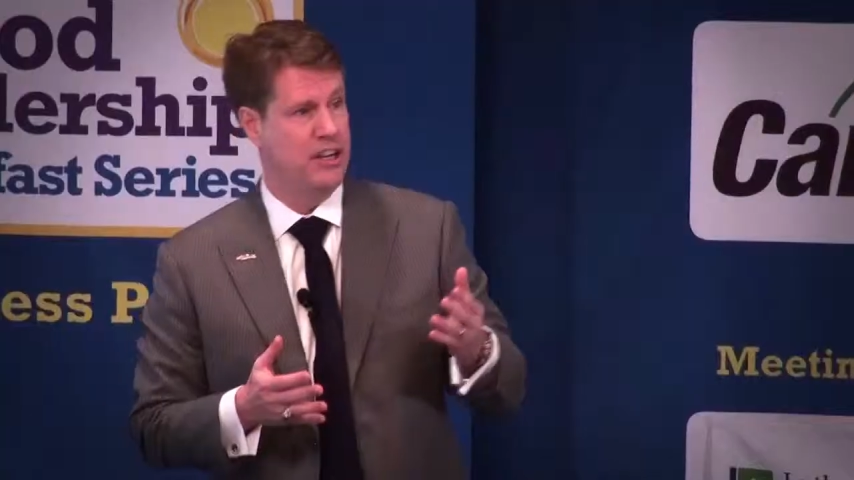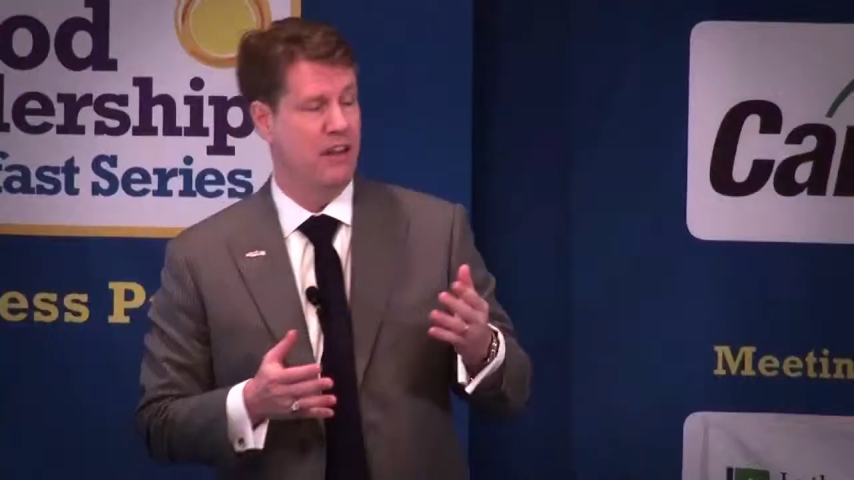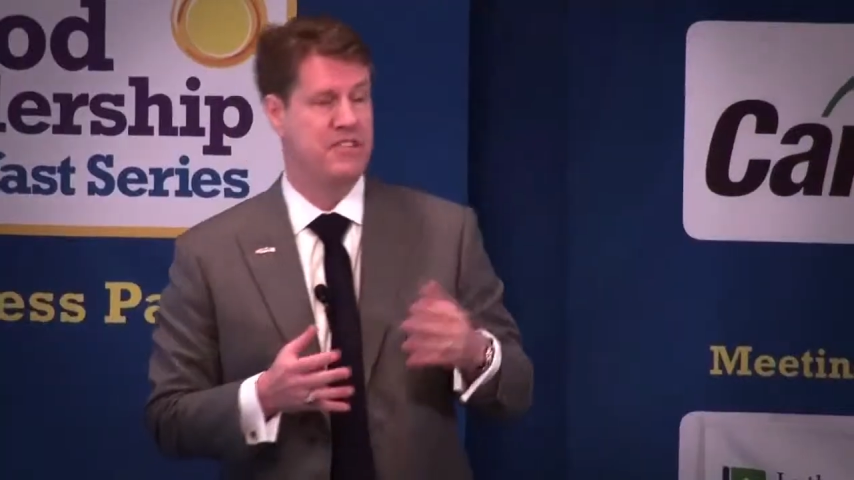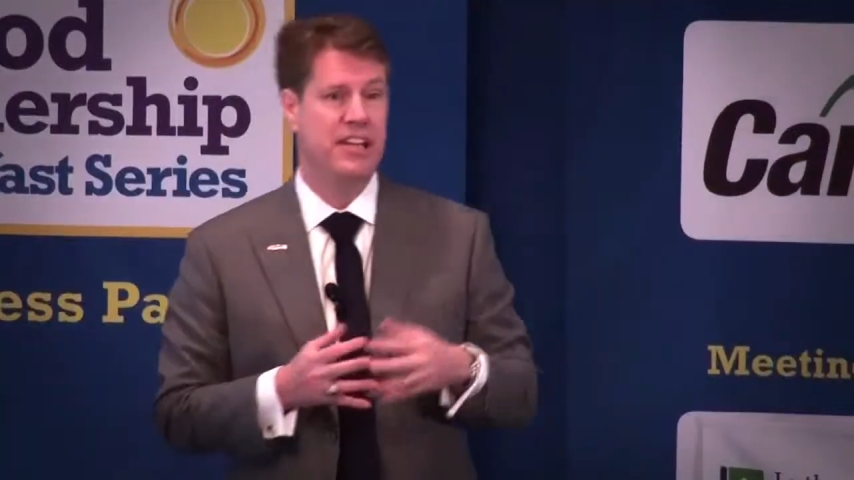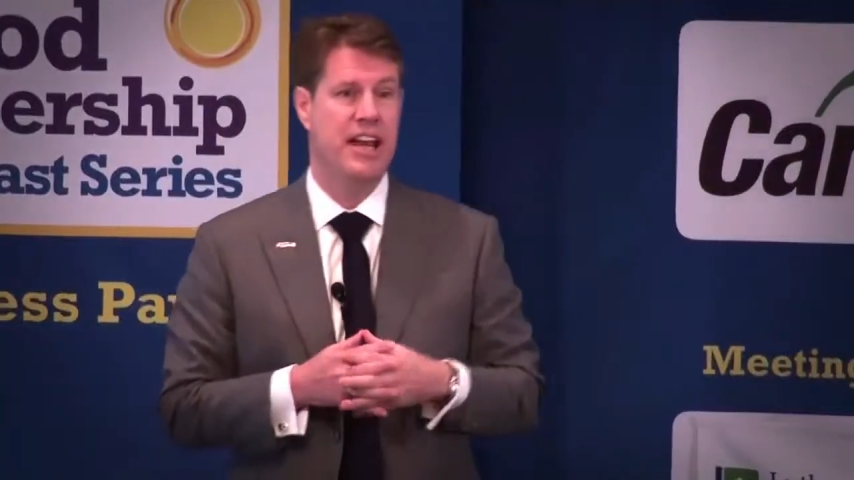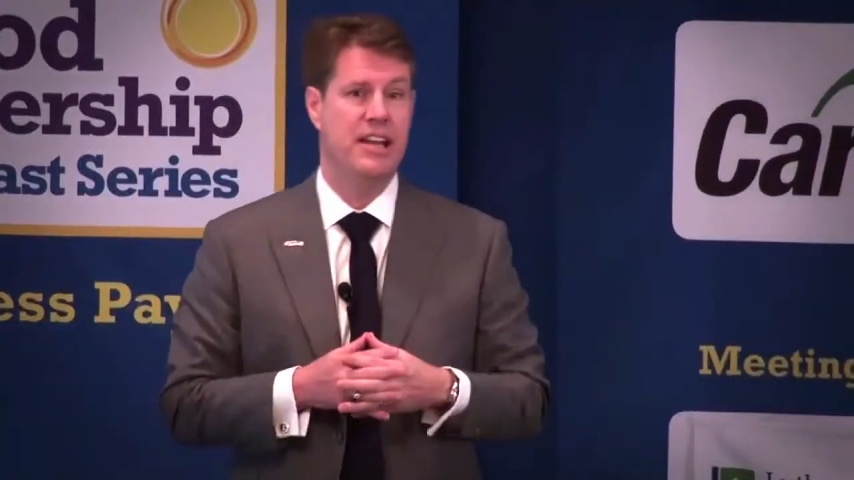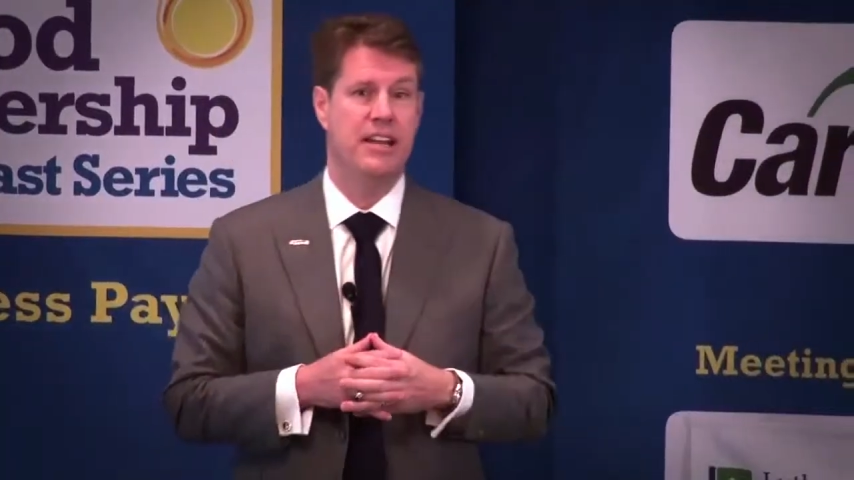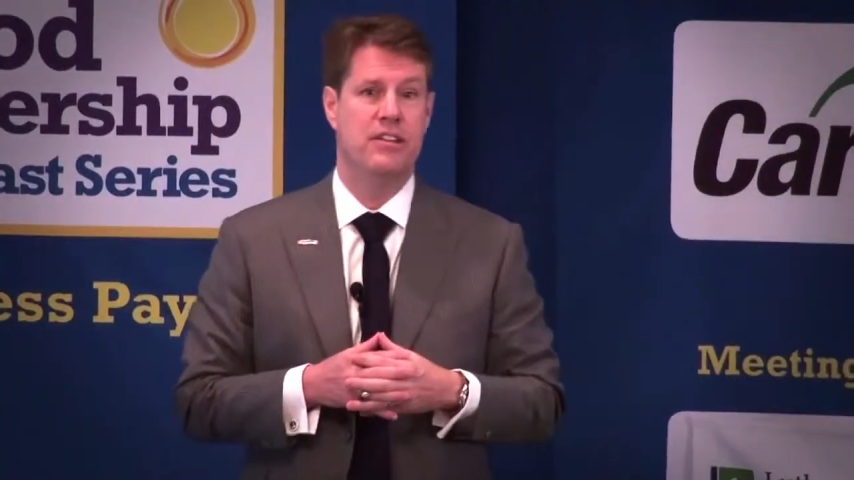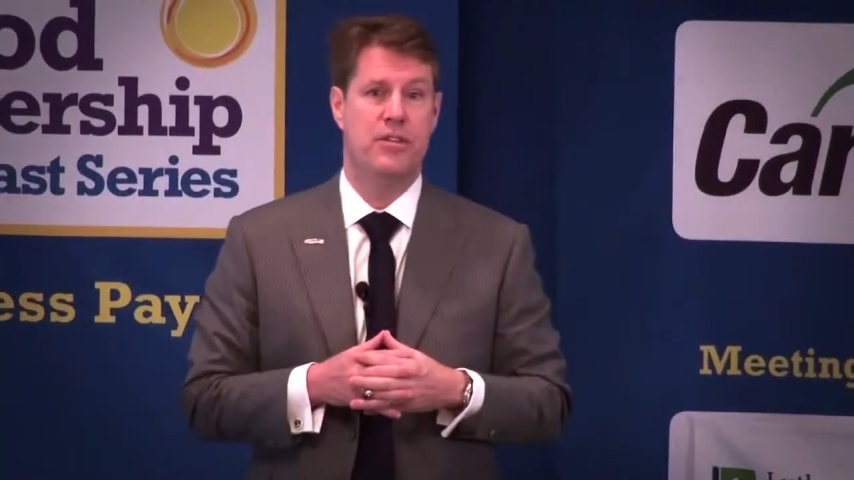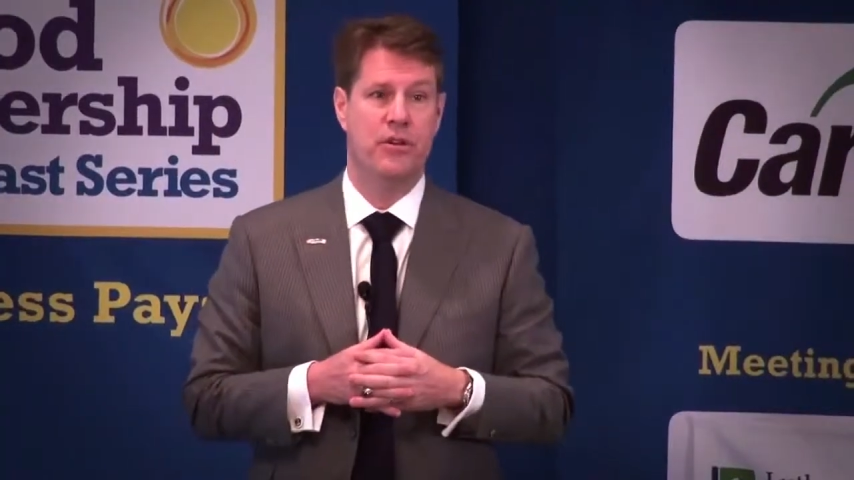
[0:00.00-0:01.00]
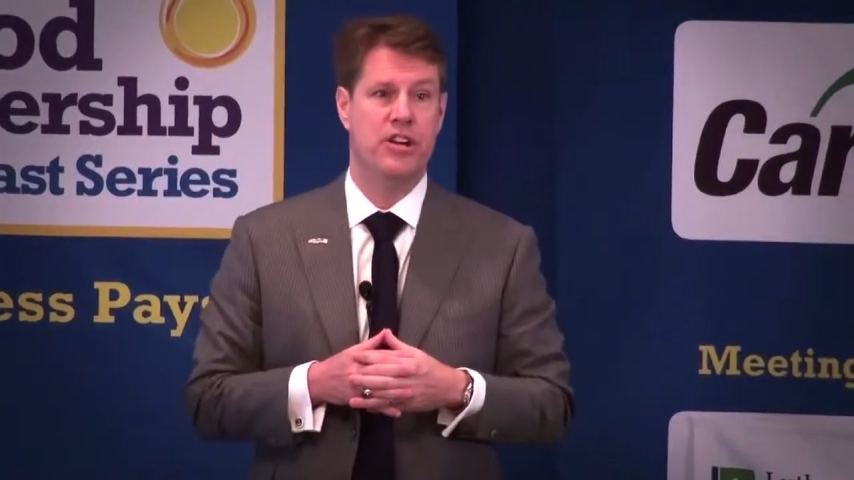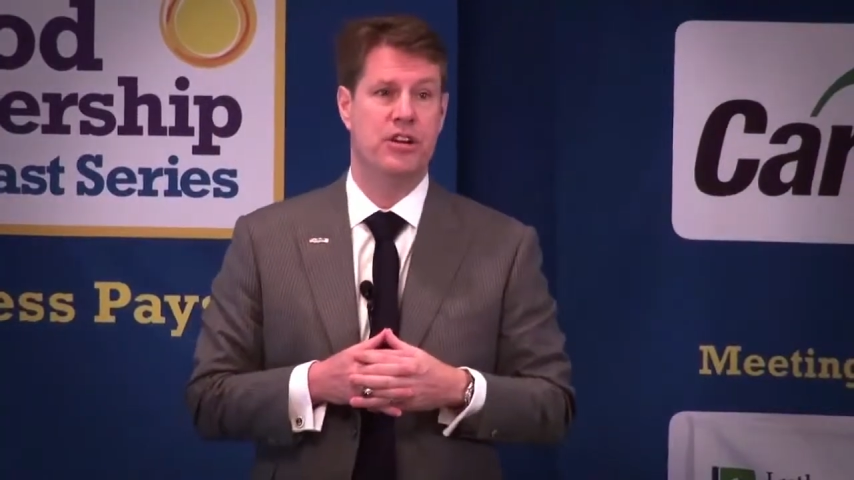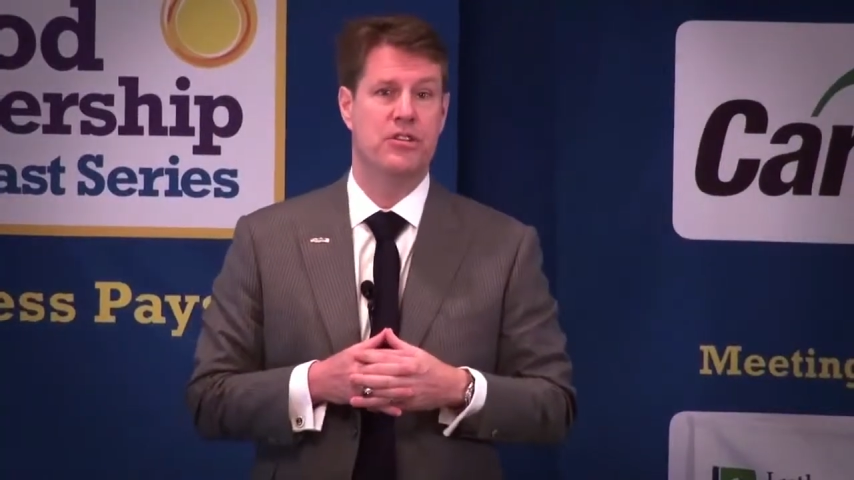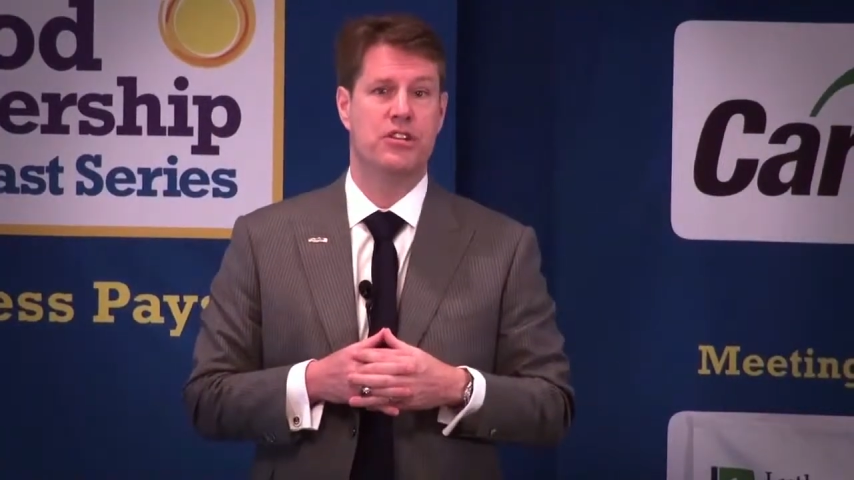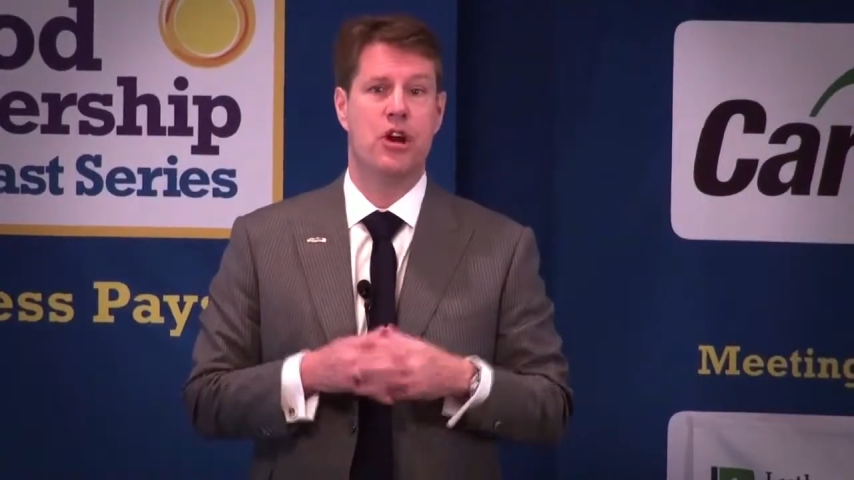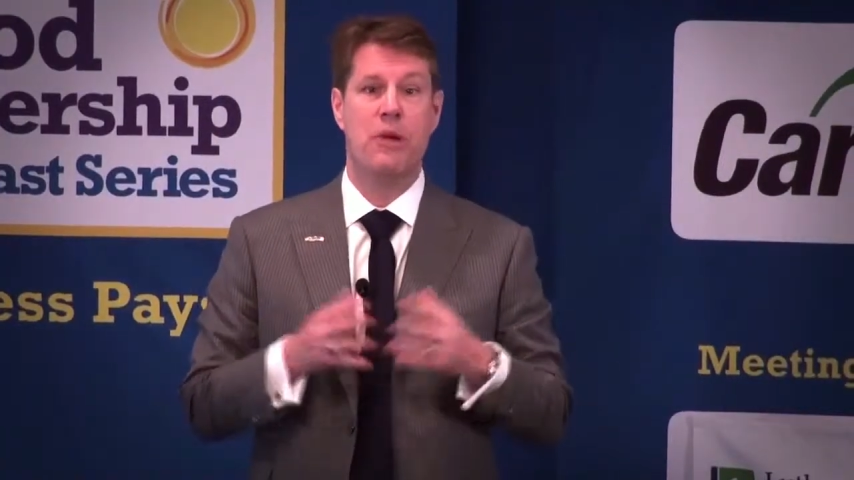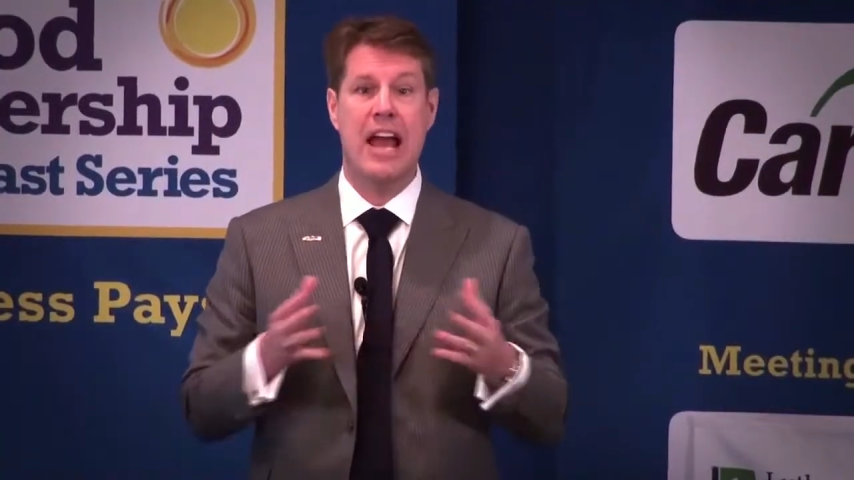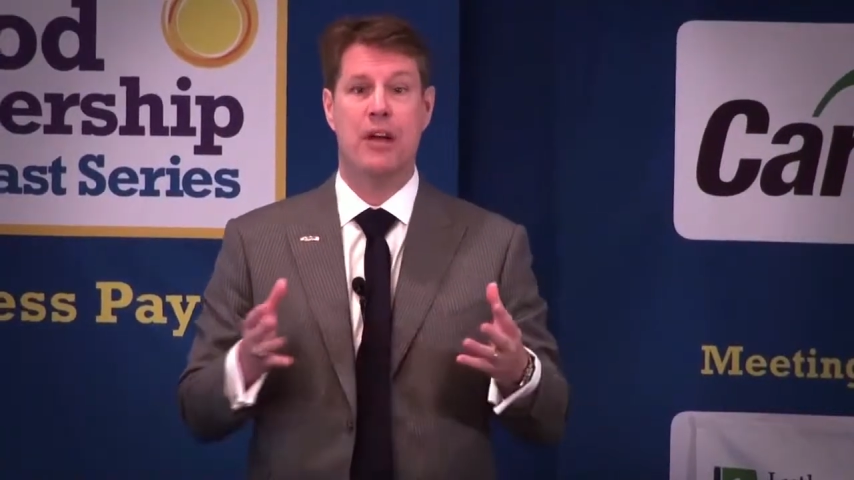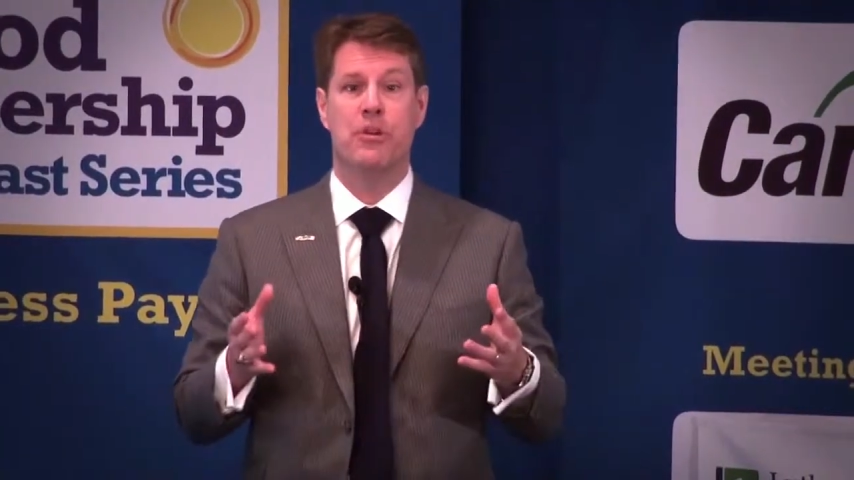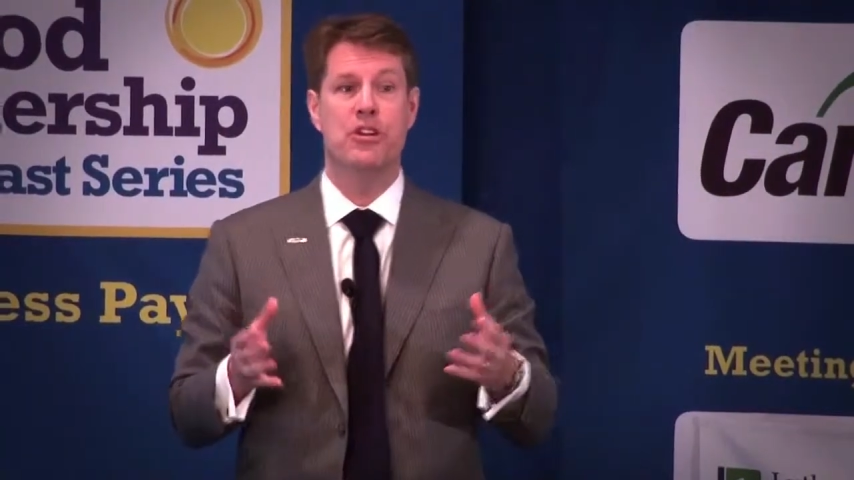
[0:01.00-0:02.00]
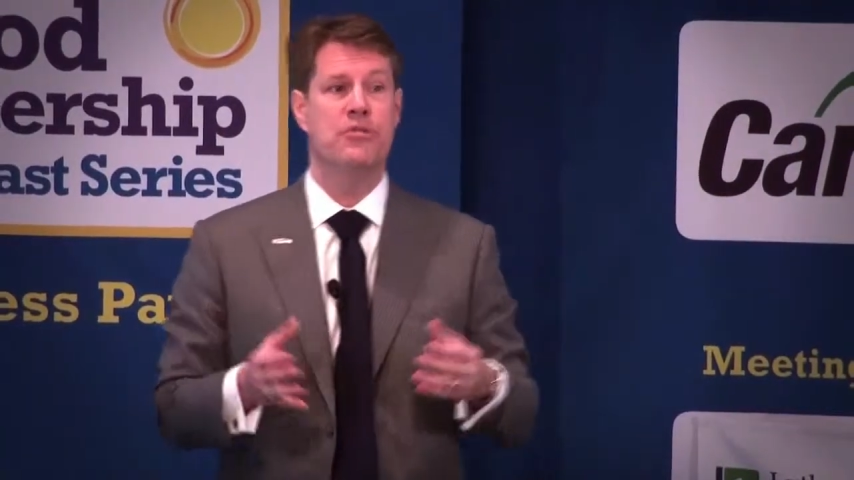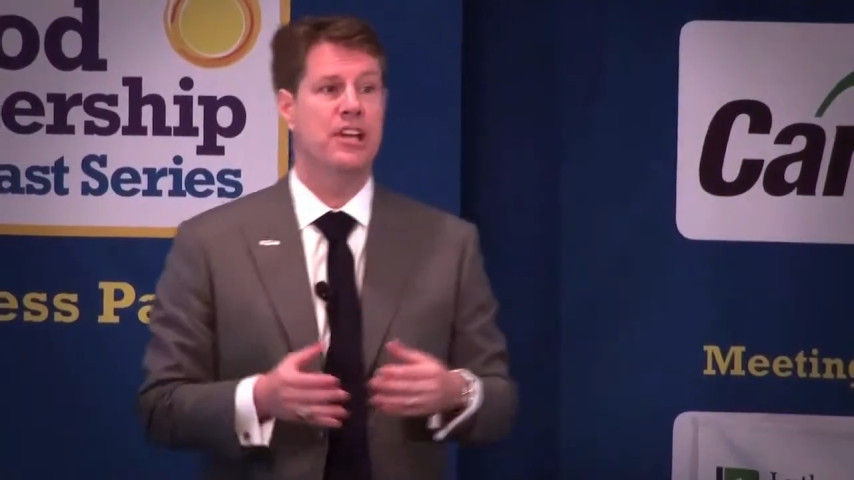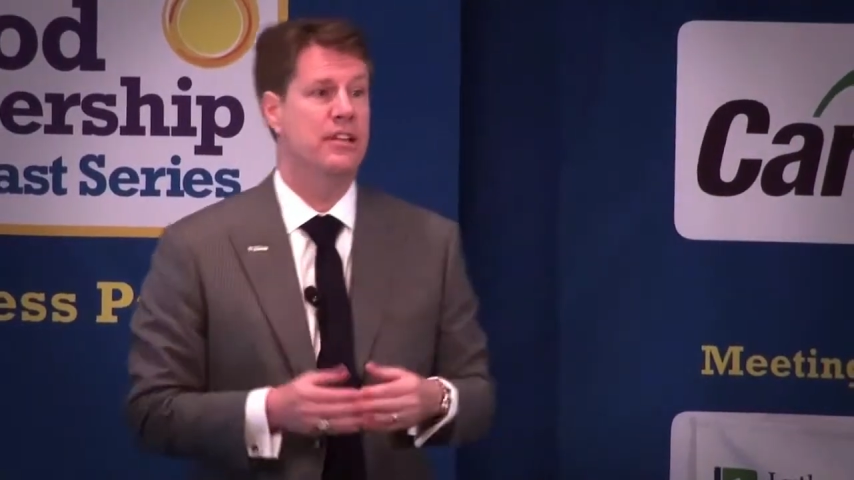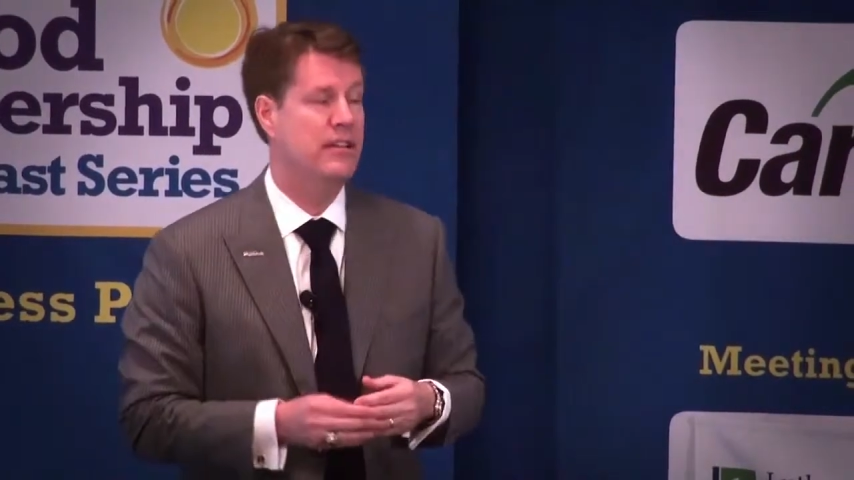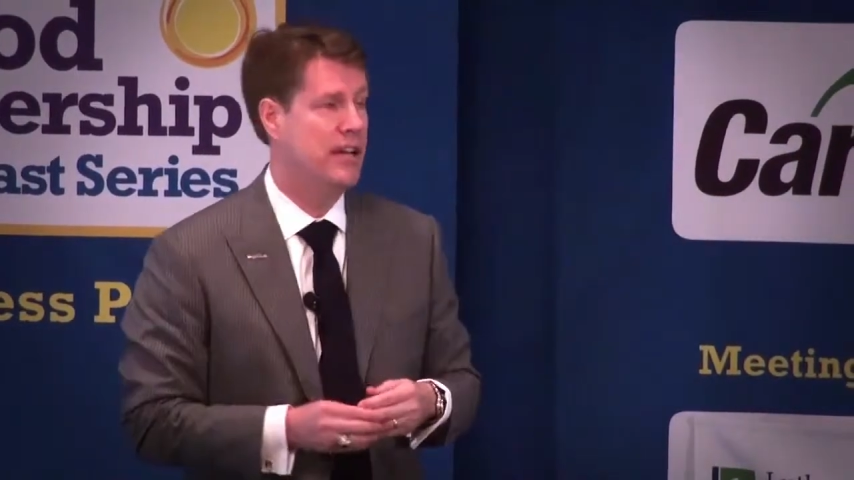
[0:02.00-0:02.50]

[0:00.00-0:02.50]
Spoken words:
enough to get in. 30 years ago, we had a reunion.